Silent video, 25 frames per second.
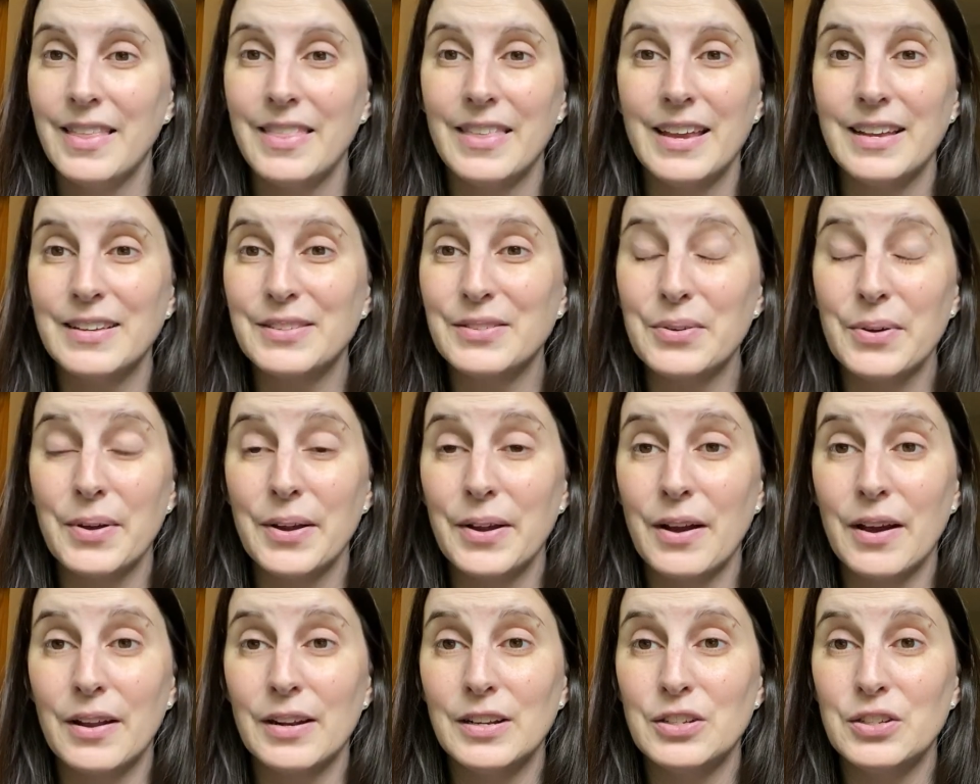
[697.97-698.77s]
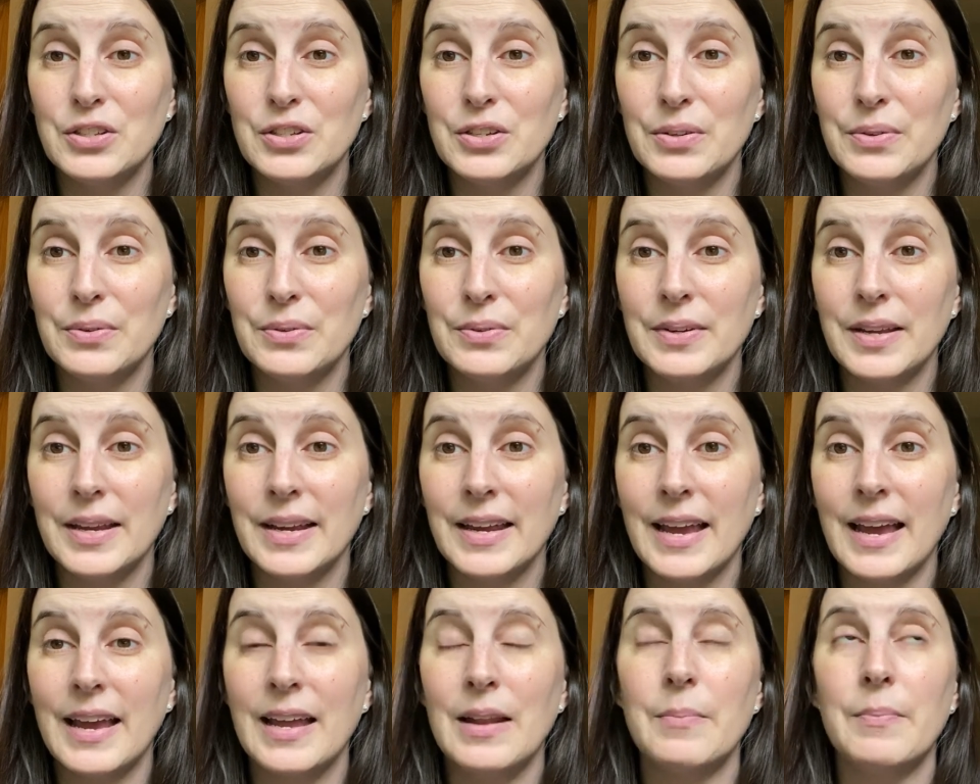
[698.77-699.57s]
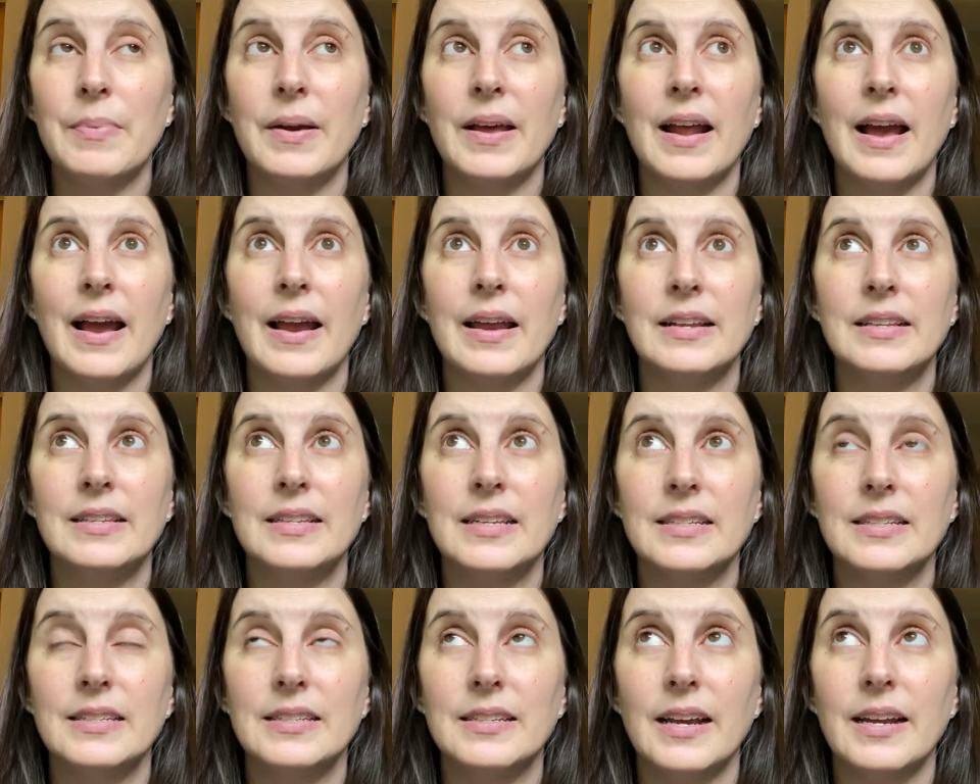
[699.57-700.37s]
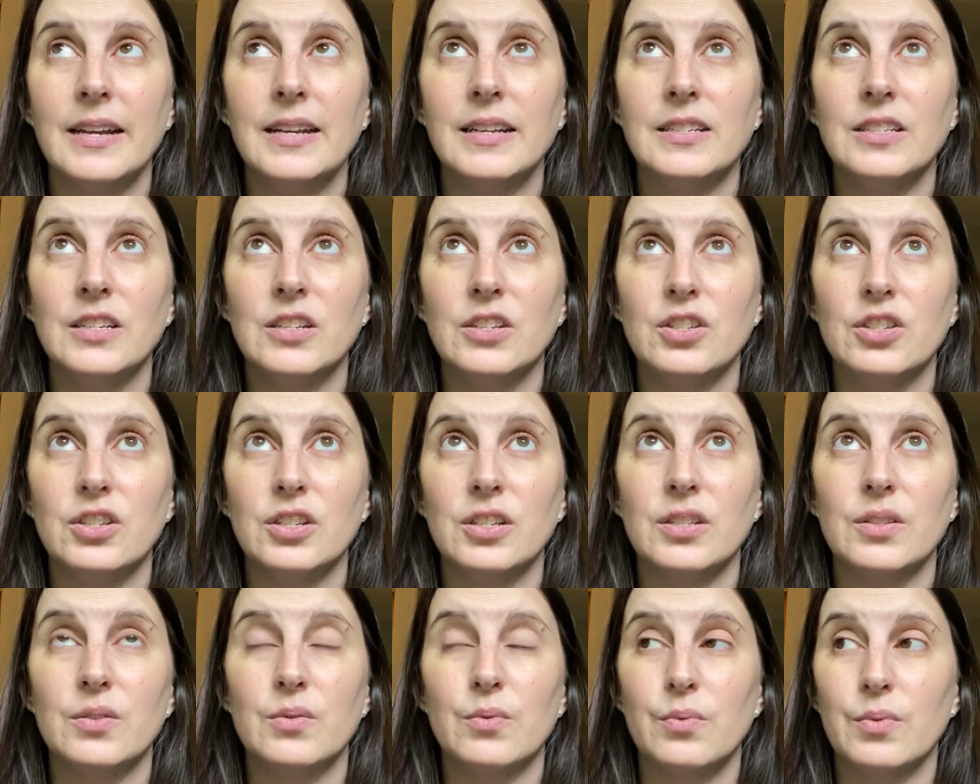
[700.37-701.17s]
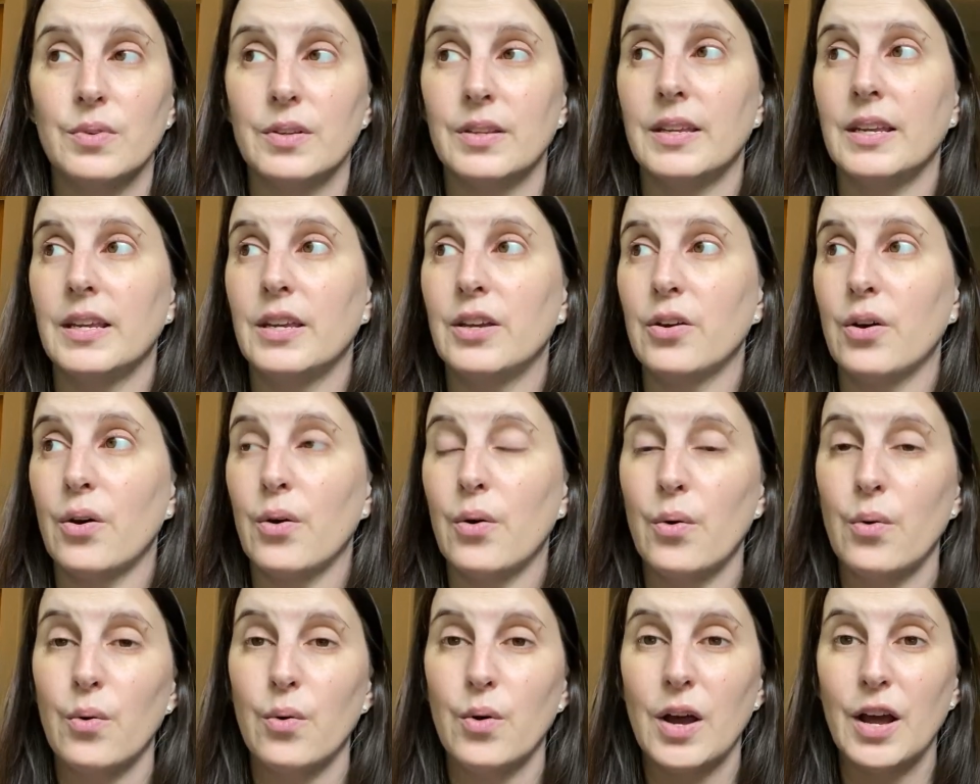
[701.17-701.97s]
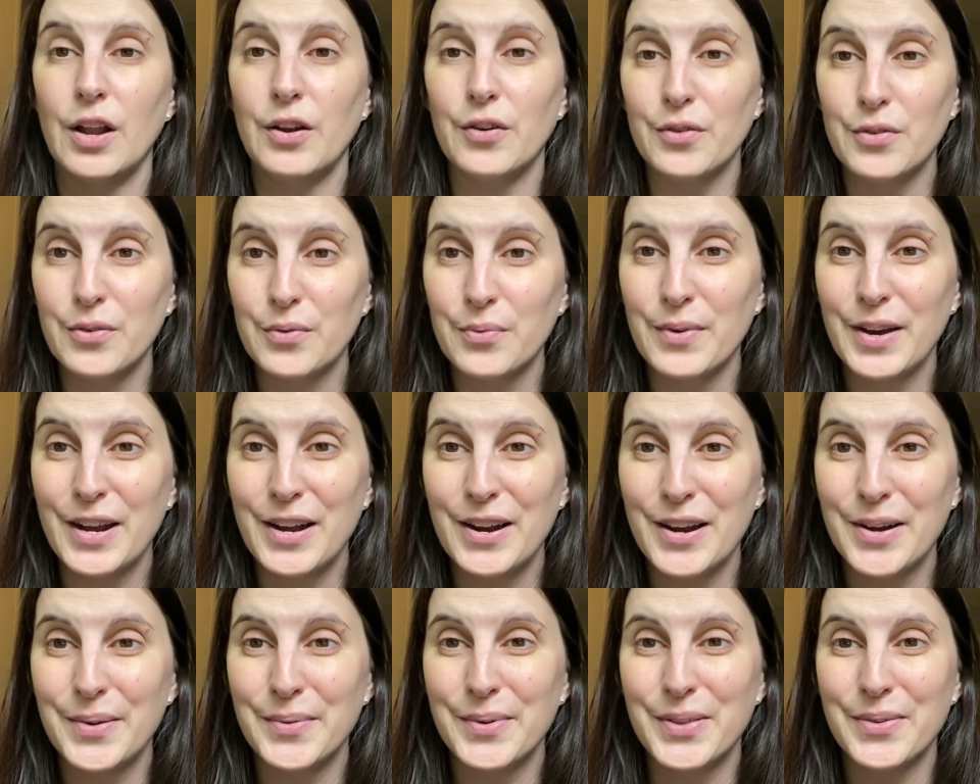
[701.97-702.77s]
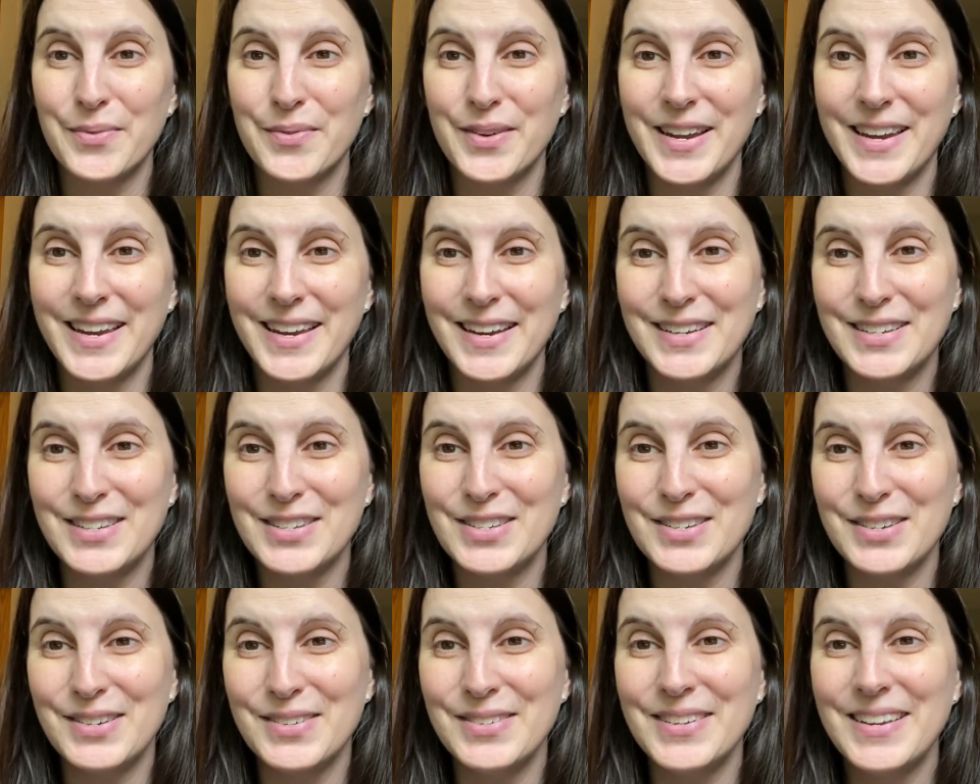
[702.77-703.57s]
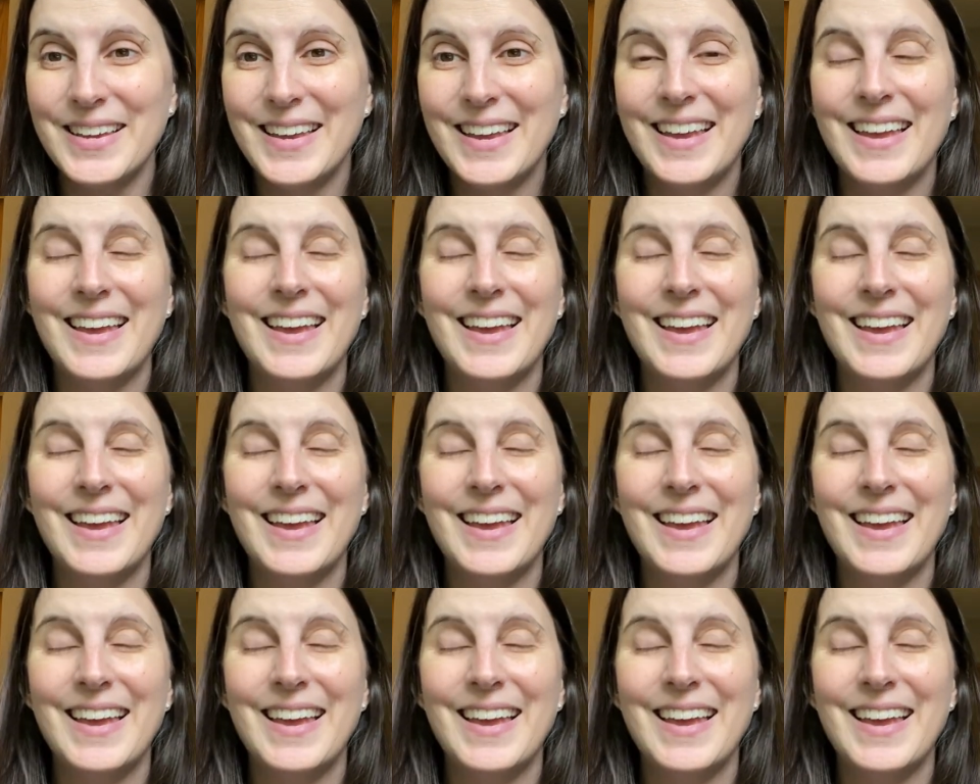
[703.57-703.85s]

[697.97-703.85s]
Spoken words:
things going on in June again, but I decided to just really go under the radar with reading in June.